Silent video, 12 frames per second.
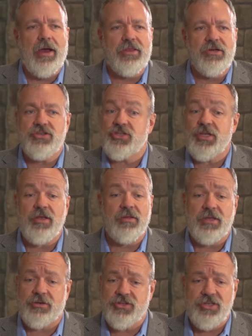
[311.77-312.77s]
They're
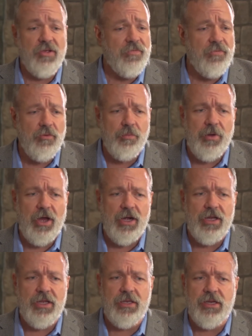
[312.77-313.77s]
still
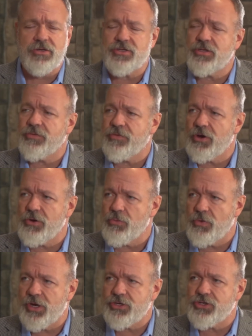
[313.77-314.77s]
full-bodied, they're still very
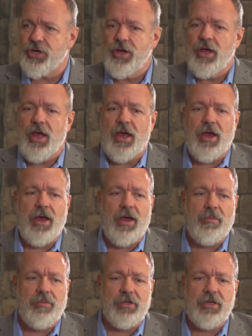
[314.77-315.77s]
rich,
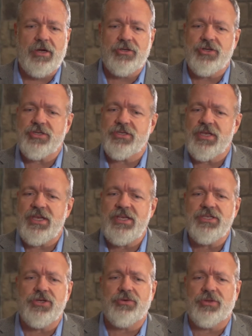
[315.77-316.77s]
but they're just
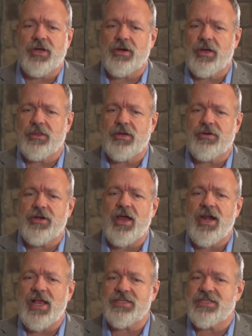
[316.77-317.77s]
easier. They're
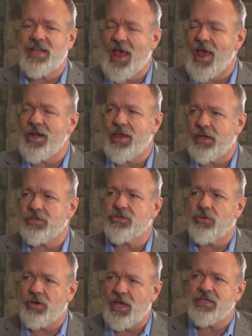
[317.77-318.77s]
not as tannic,
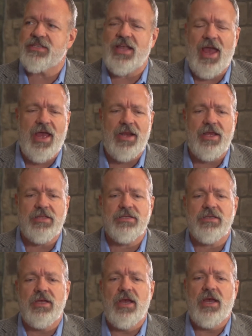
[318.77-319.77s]
so less
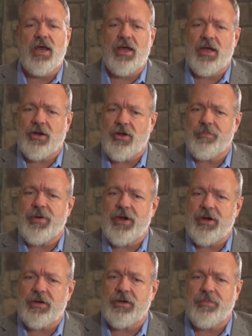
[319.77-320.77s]
tannins
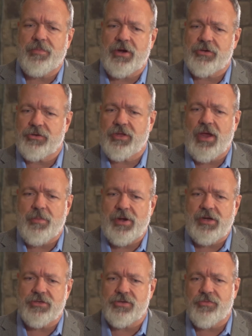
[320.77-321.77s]
compared to
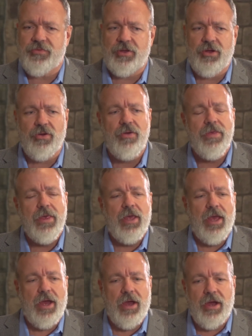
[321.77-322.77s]
Cabernet Sauvignon.
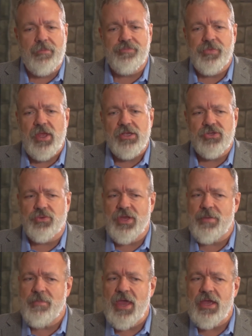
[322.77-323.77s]
So
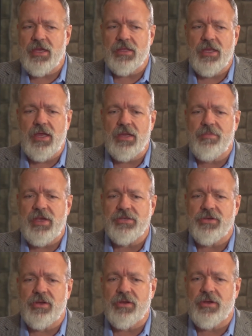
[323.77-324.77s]
it makes
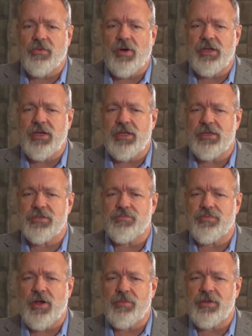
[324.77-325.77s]
a wine that is
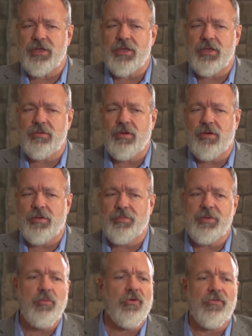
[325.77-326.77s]
probably a bit more